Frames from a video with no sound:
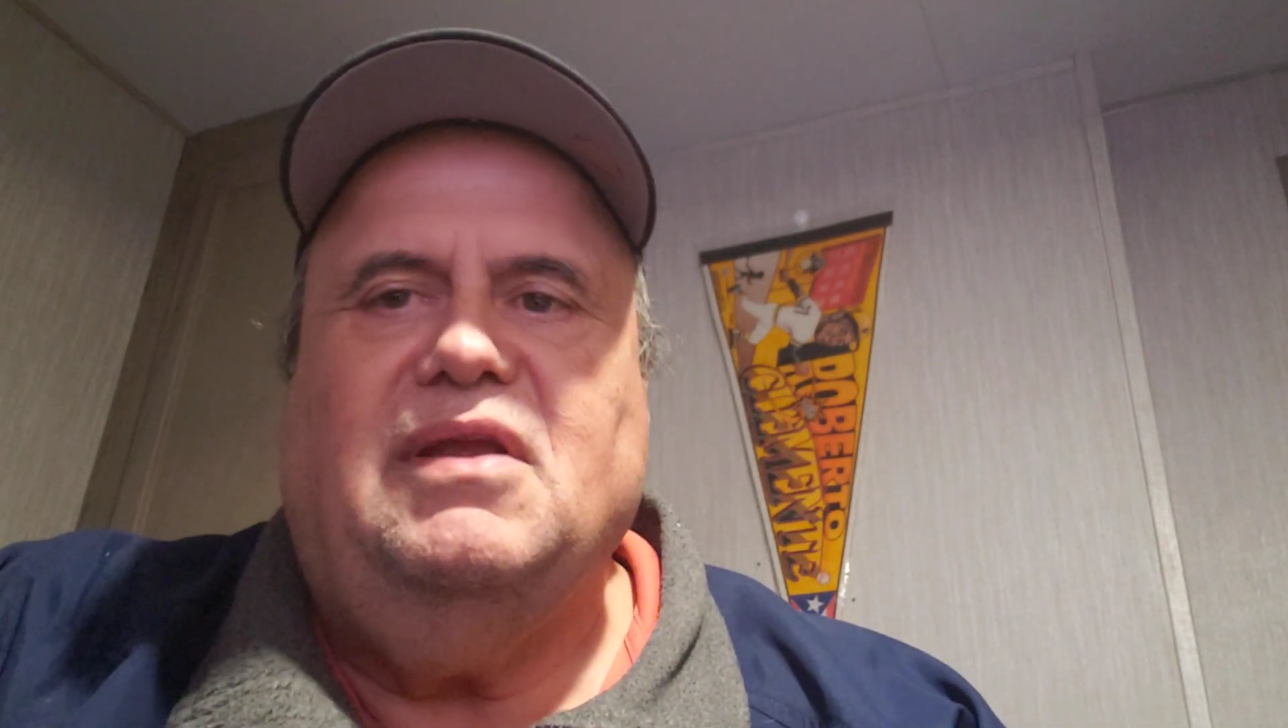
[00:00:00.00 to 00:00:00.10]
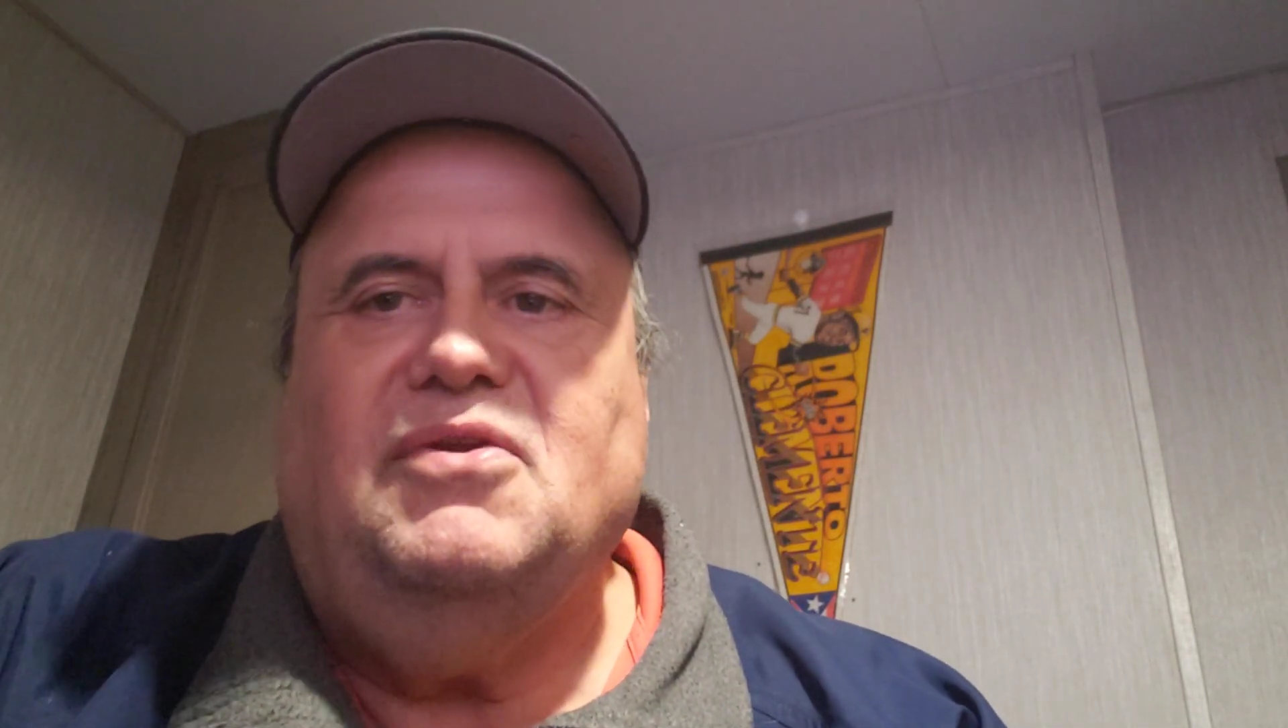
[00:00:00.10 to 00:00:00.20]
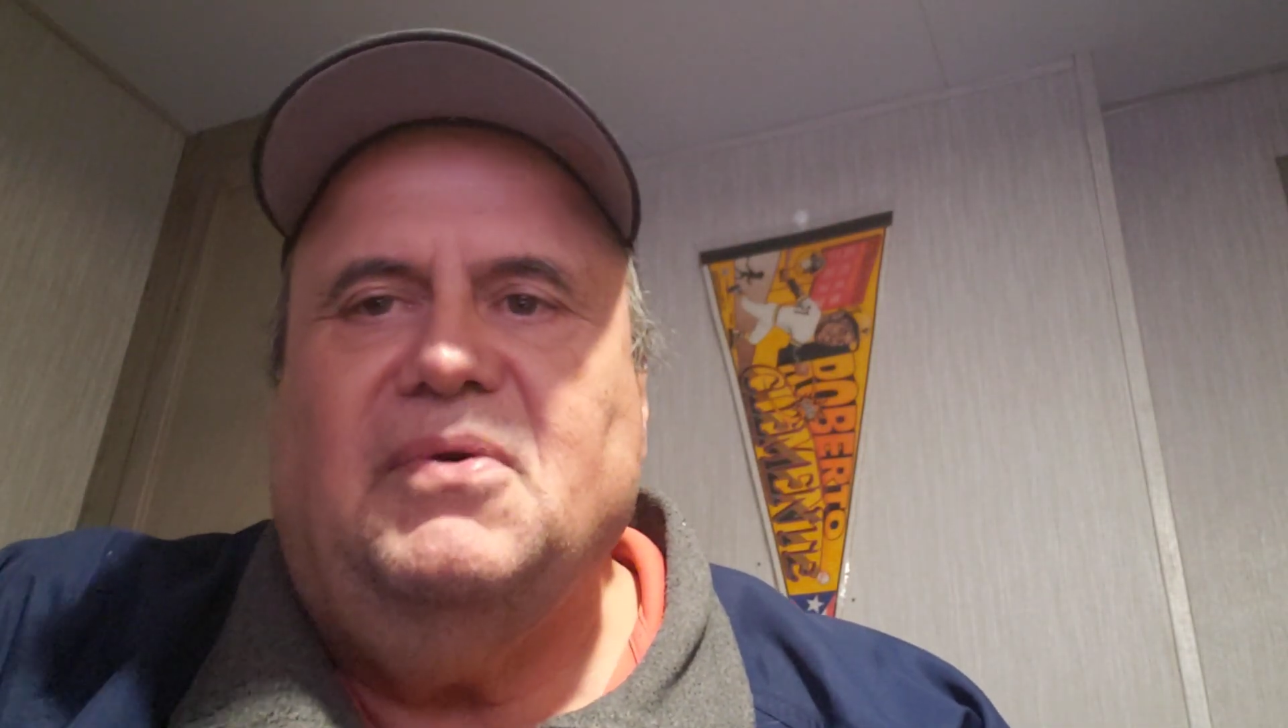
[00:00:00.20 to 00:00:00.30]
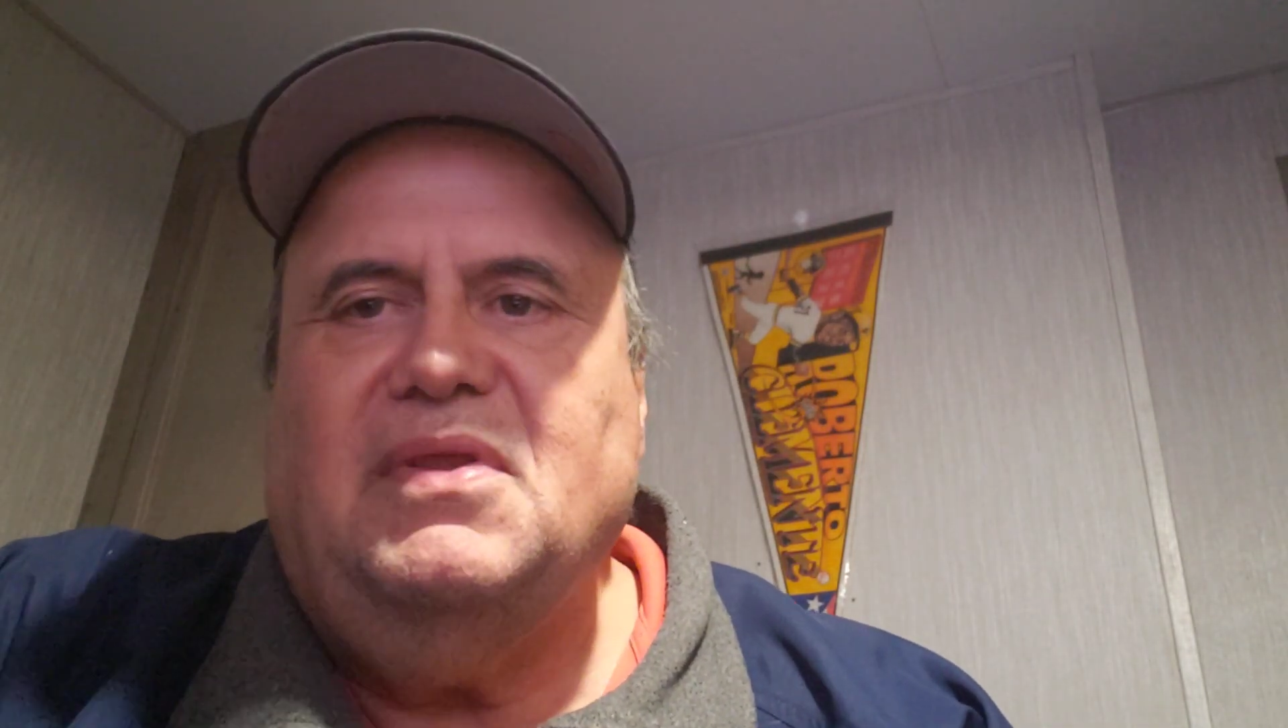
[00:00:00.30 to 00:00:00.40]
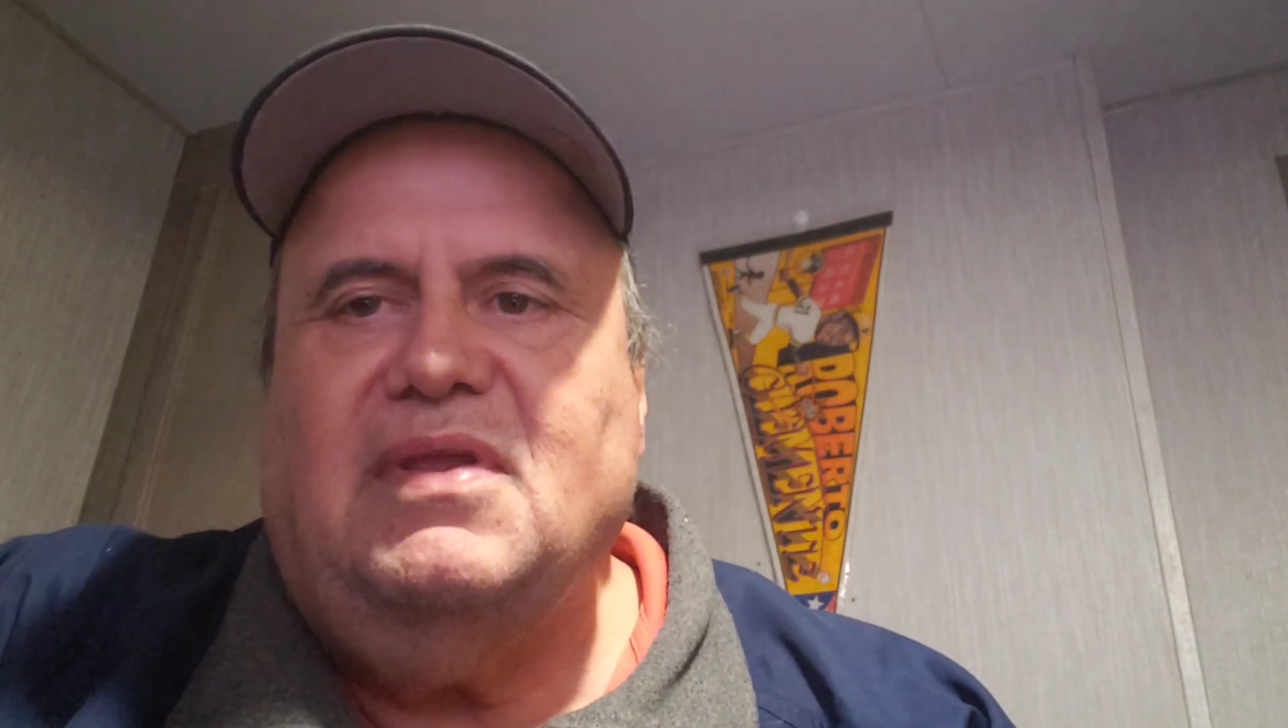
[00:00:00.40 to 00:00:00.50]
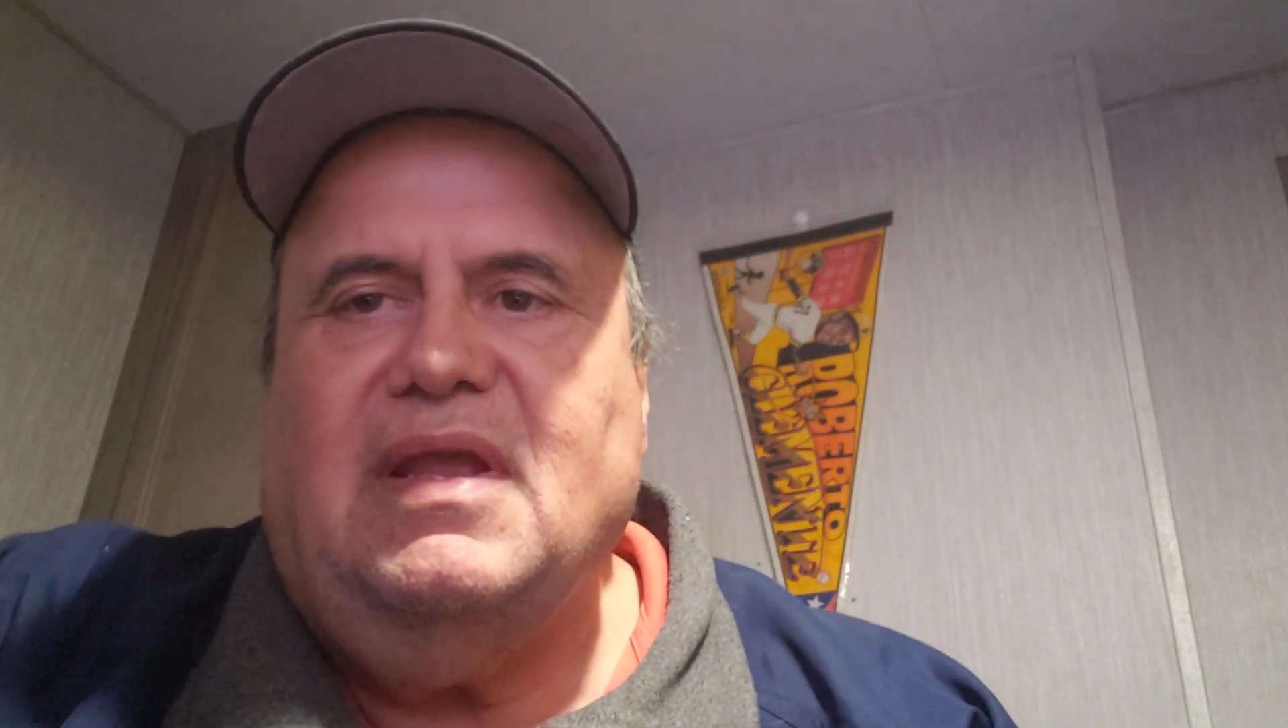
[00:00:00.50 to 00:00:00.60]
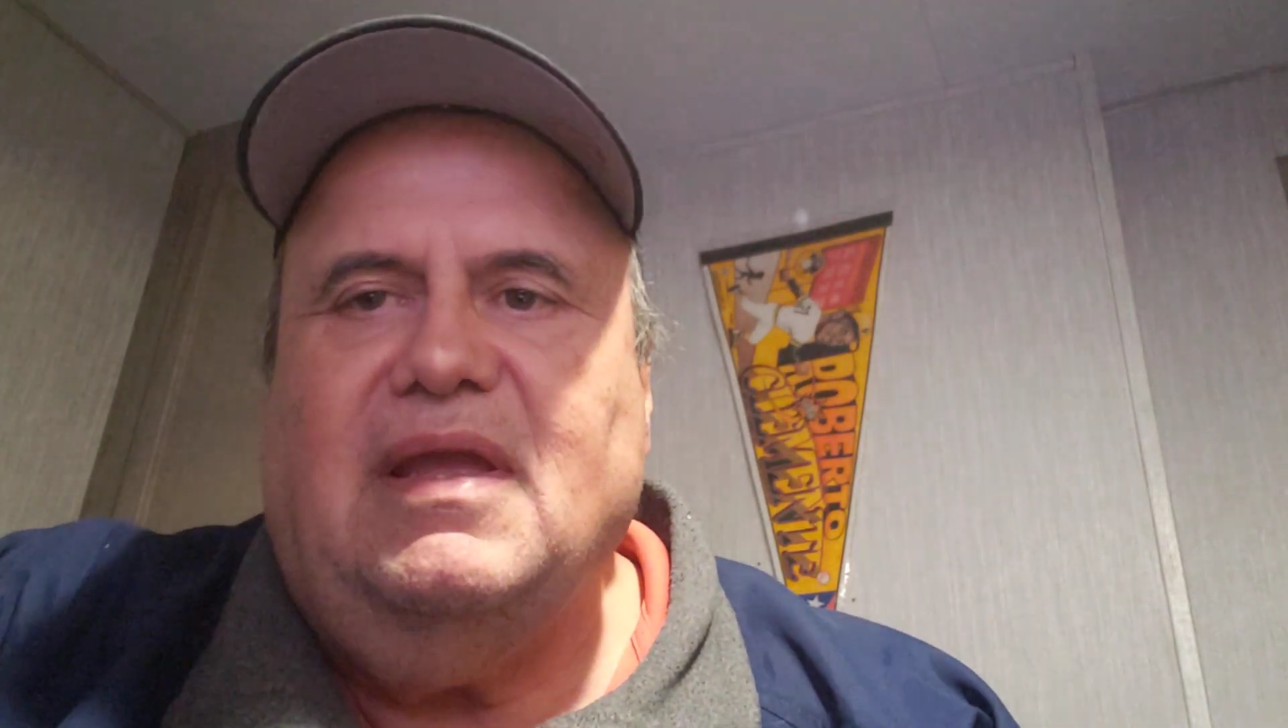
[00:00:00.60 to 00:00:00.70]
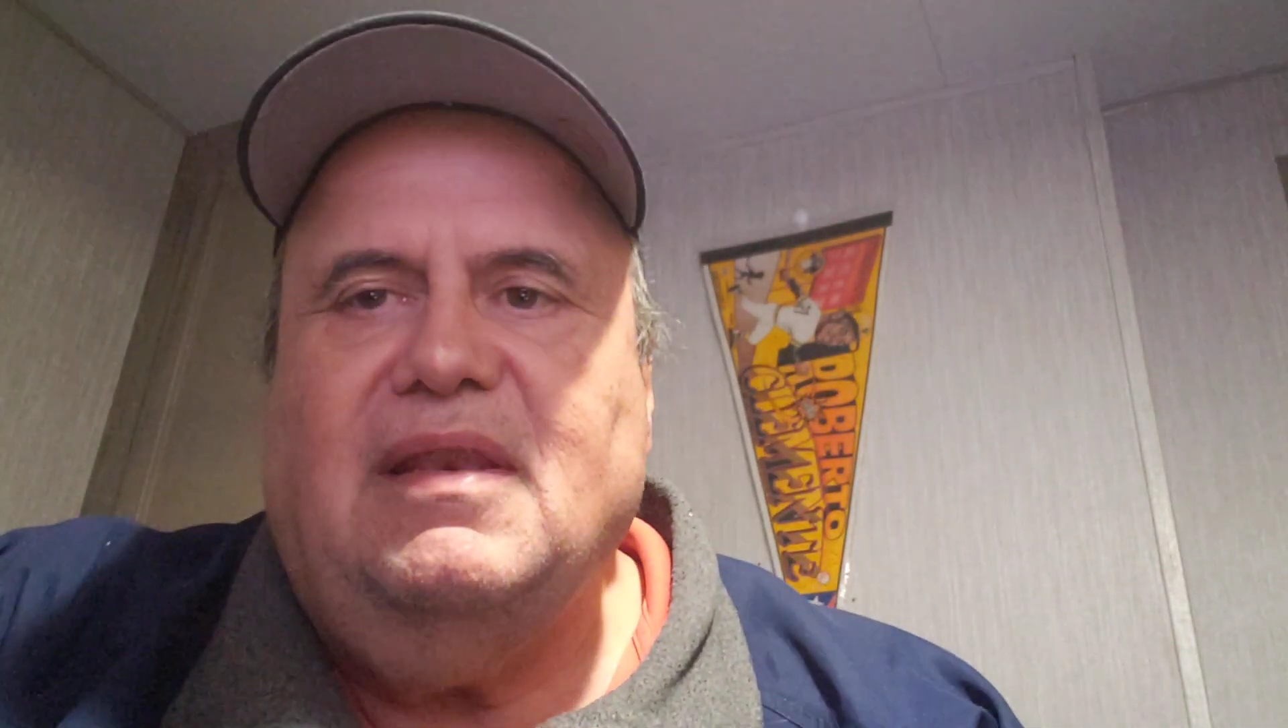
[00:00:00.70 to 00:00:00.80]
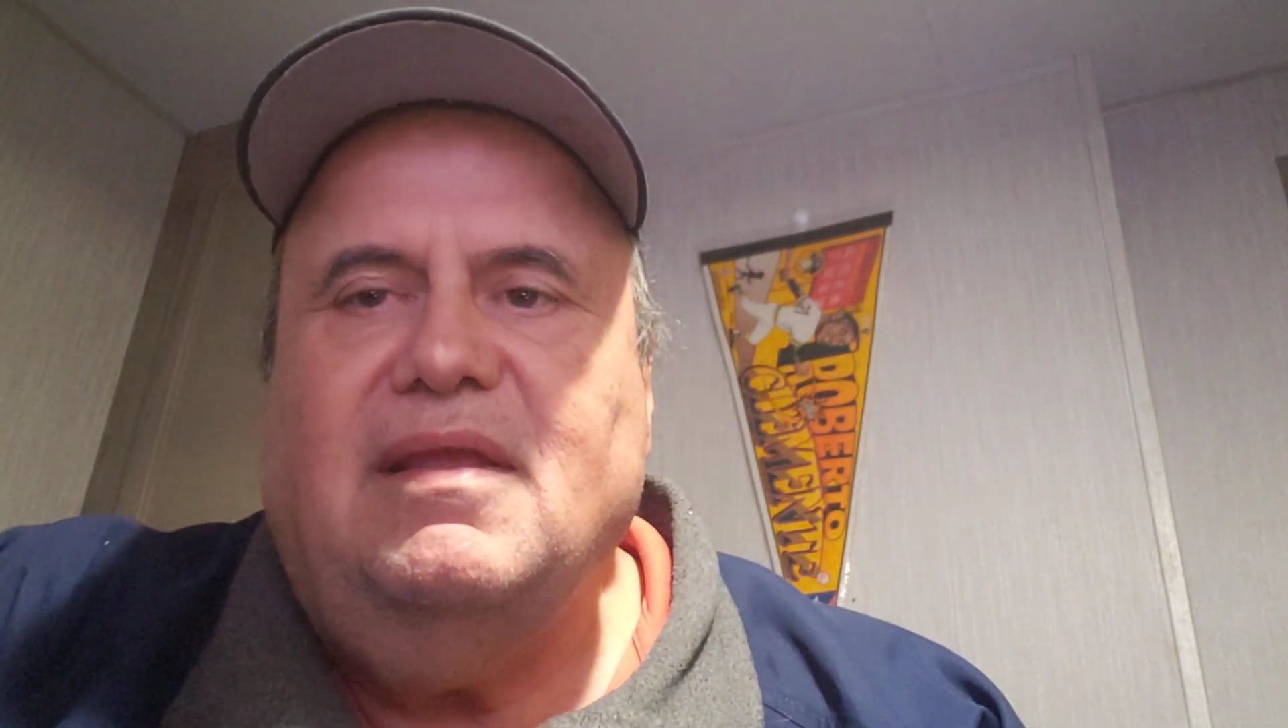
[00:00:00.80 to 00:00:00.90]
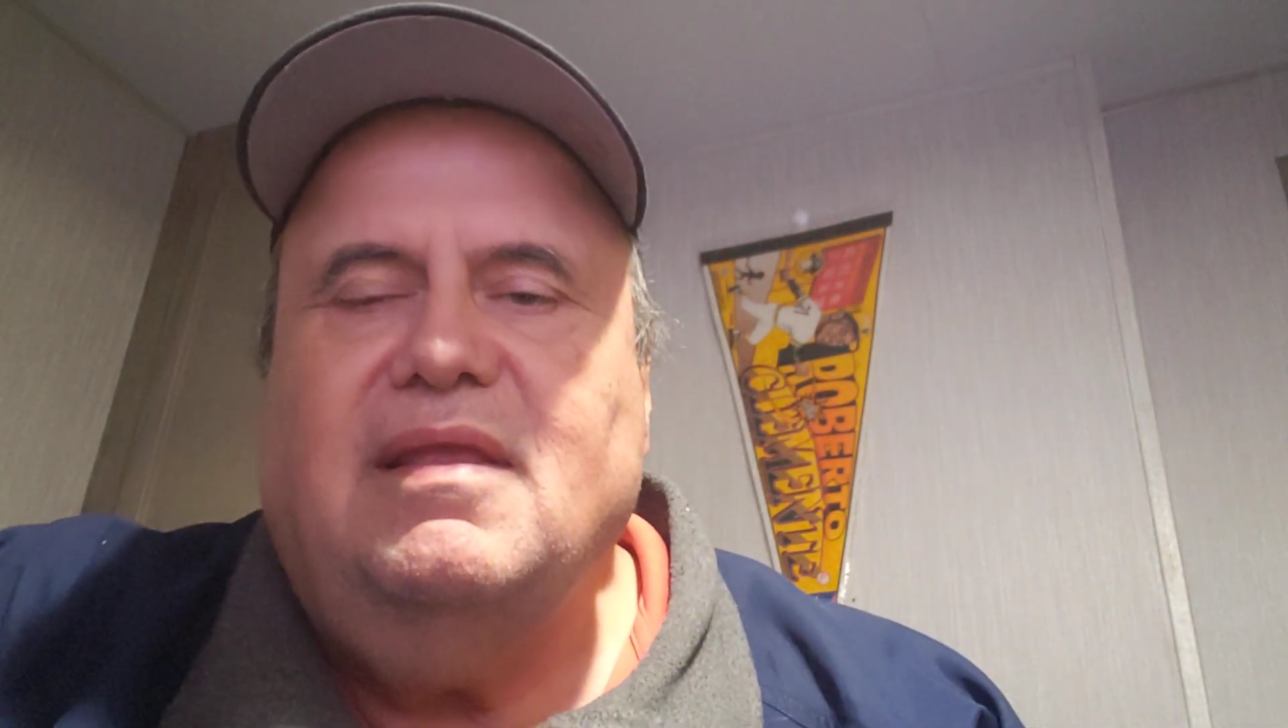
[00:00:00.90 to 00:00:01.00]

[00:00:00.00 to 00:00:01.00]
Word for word: doing tonight?